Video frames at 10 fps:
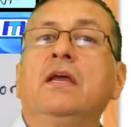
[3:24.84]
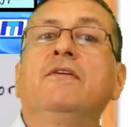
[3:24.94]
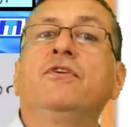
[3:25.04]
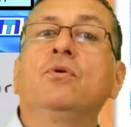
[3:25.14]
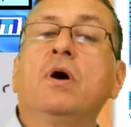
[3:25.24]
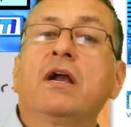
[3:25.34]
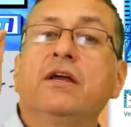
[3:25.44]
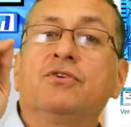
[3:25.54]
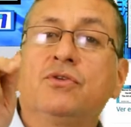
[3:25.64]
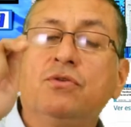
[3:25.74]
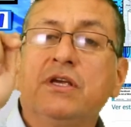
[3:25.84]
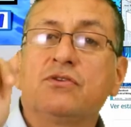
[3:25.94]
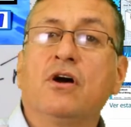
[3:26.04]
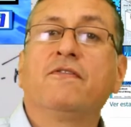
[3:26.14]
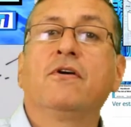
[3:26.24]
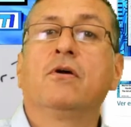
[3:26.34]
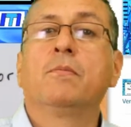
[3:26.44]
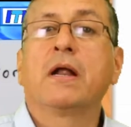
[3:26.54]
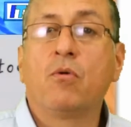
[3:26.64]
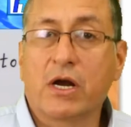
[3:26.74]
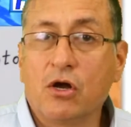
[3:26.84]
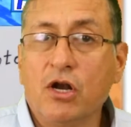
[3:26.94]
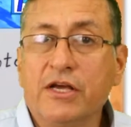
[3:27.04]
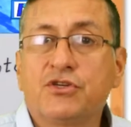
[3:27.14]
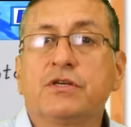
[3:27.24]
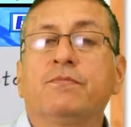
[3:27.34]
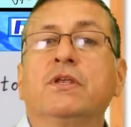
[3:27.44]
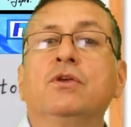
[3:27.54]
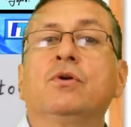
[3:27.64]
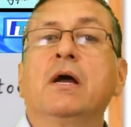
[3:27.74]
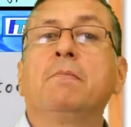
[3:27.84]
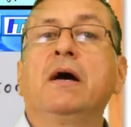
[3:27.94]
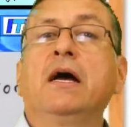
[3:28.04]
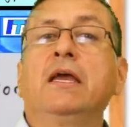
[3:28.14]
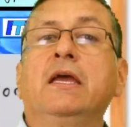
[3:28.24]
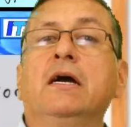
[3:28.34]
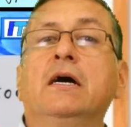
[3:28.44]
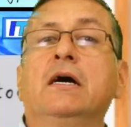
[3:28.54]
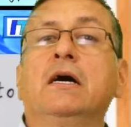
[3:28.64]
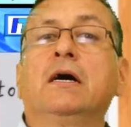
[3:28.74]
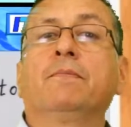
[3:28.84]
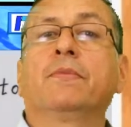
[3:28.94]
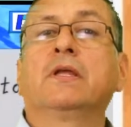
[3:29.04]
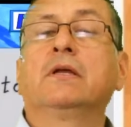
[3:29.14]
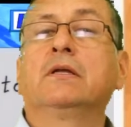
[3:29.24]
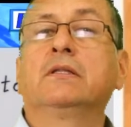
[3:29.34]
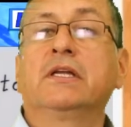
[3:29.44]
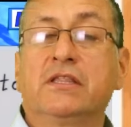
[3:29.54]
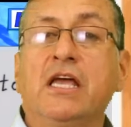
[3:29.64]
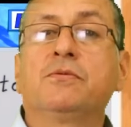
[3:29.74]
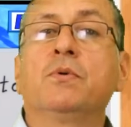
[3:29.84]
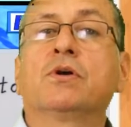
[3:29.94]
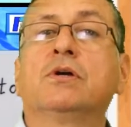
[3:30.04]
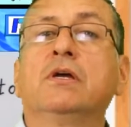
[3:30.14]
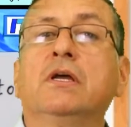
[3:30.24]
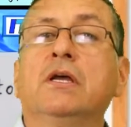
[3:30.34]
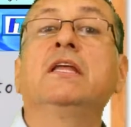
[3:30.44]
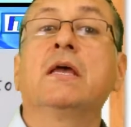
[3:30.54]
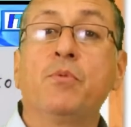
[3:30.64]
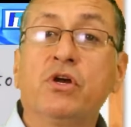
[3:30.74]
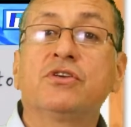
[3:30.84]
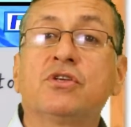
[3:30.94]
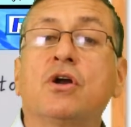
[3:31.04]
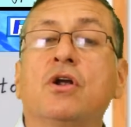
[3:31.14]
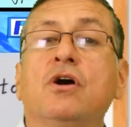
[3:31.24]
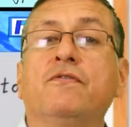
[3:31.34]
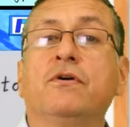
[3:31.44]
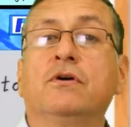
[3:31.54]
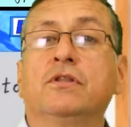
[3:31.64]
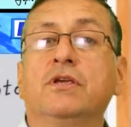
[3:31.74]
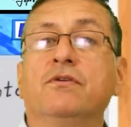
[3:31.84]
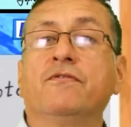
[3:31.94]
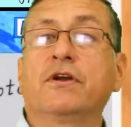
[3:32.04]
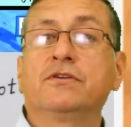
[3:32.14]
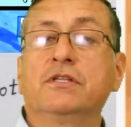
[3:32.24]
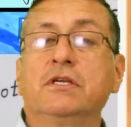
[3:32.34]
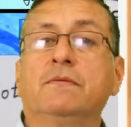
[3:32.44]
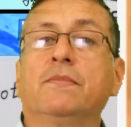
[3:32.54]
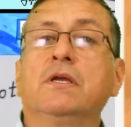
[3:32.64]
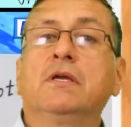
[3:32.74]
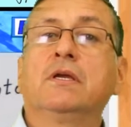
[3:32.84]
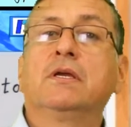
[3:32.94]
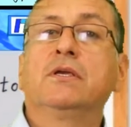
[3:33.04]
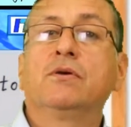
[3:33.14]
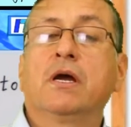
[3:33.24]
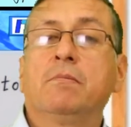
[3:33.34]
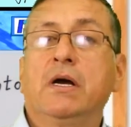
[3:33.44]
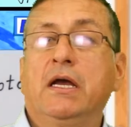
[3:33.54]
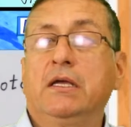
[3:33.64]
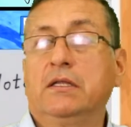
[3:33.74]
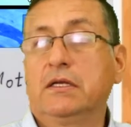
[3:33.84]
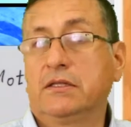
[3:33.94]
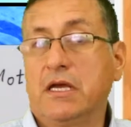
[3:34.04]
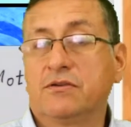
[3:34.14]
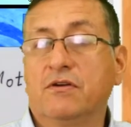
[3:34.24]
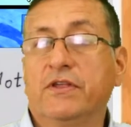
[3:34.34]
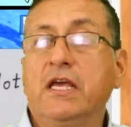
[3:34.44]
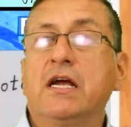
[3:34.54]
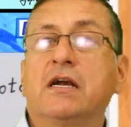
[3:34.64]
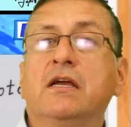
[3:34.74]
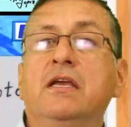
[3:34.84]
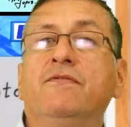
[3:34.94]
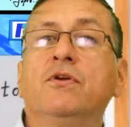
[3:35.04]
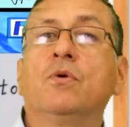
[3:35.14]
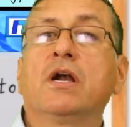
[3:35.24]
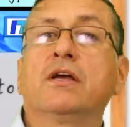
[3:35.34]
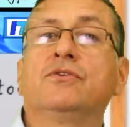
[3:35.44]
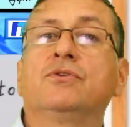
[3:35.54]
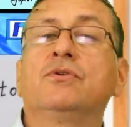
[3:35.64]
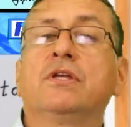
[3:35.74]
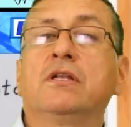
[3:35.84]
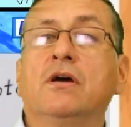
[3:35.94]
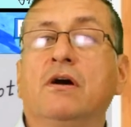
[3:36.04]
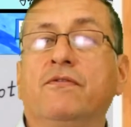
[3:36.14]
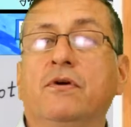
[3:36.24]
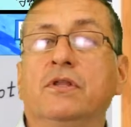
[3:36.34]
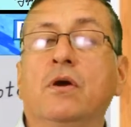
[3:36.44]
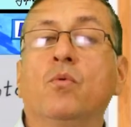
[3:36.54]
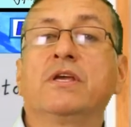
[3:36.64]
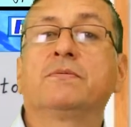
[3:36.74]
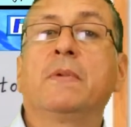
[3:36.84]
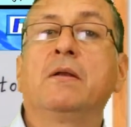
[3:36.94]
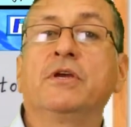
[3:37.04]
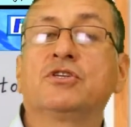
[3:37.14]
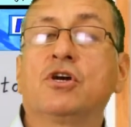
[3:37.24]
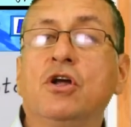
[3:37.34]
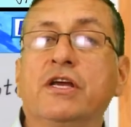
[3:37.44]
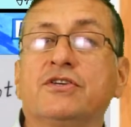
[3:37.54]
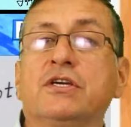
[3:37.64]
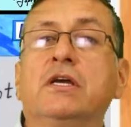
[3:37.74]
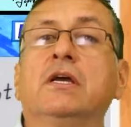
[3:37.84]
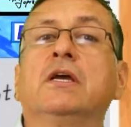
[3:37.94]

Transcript: If you are students of uh, Broward College, you can buy uh, the test book in the bookstore of uh, the university. You can buy the test over there. If you are a student of uh, the West Palm Beach College,